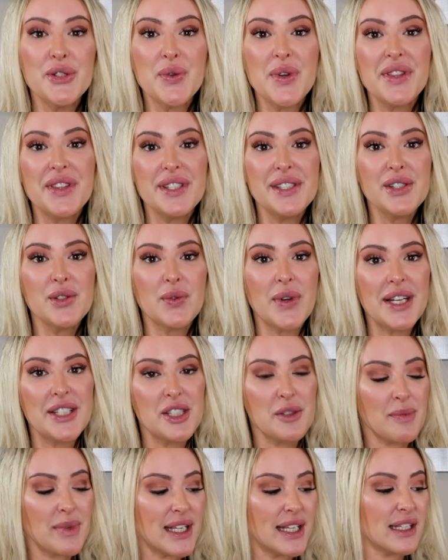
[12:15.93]
so with this
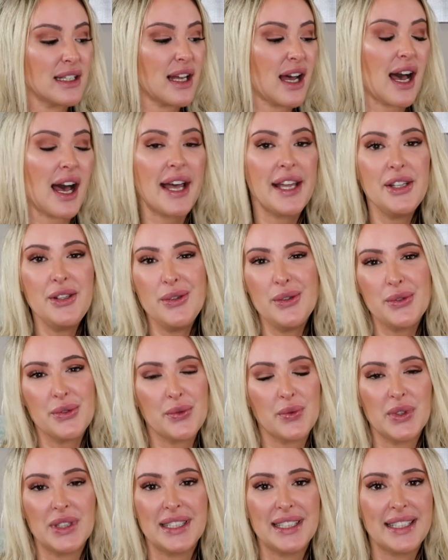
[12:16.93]
regimen, I
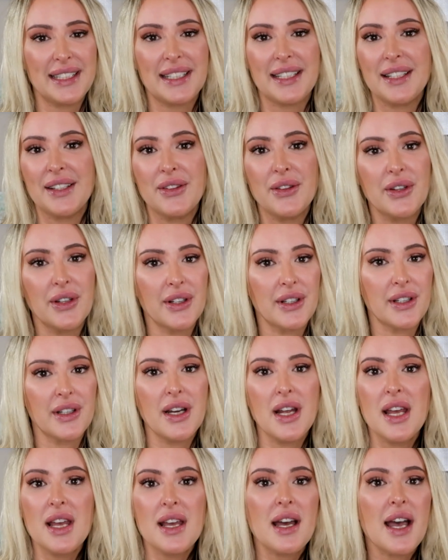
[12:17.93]
use really
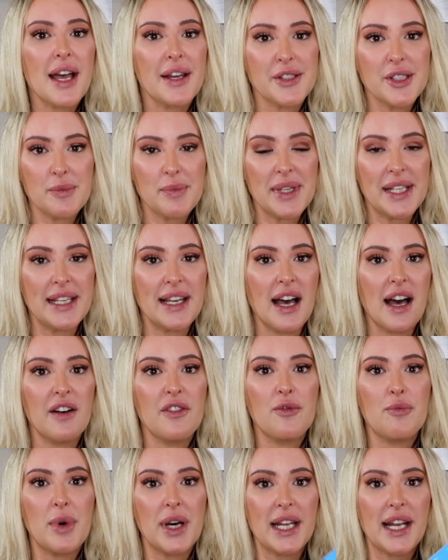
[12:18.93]
either
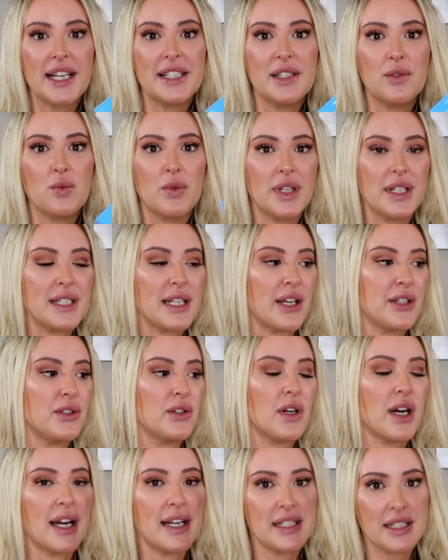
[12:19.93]
SPF, but I did want to tell
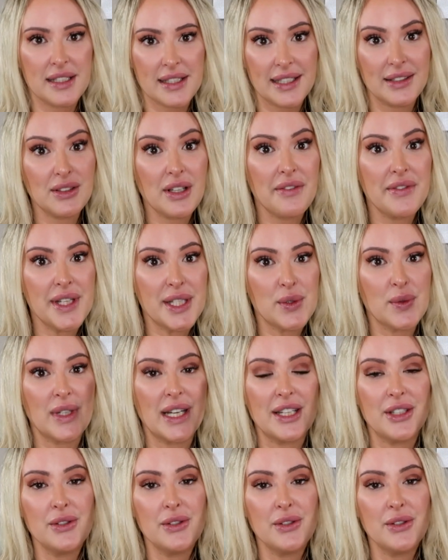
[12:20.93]
you guys because I love this one.